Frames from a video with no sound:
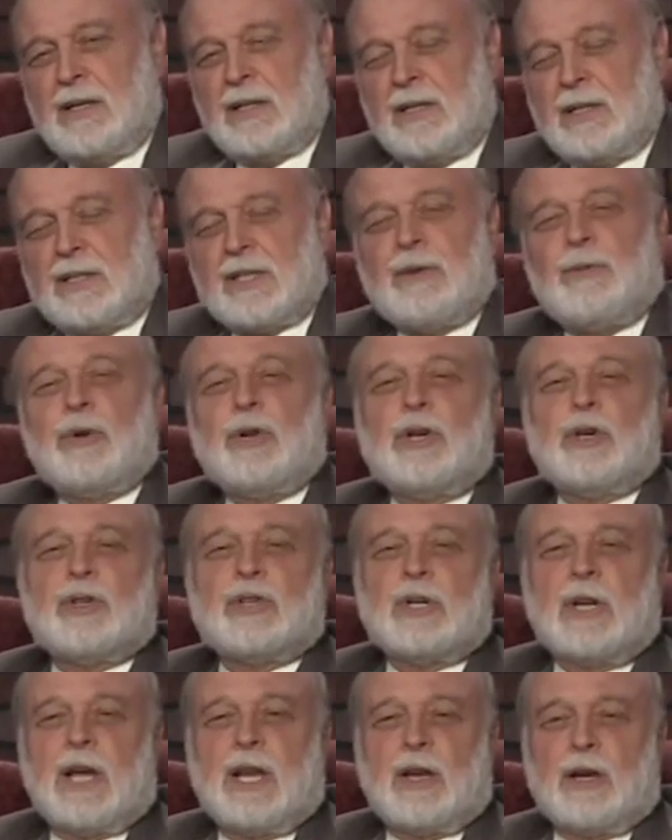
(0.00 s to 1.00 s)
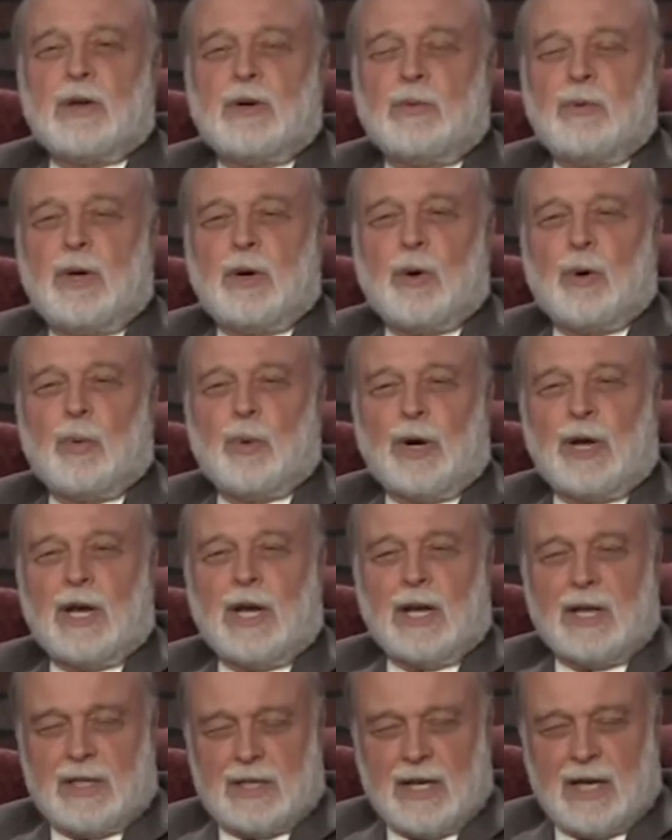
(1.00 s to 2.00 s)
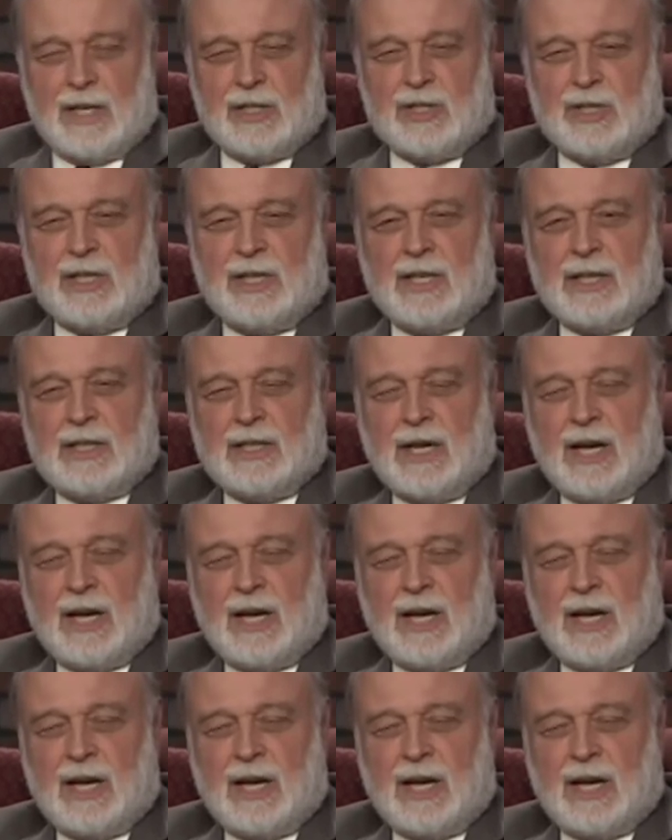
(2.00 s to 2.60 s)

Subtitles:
Several years later, we were working in Tanzania.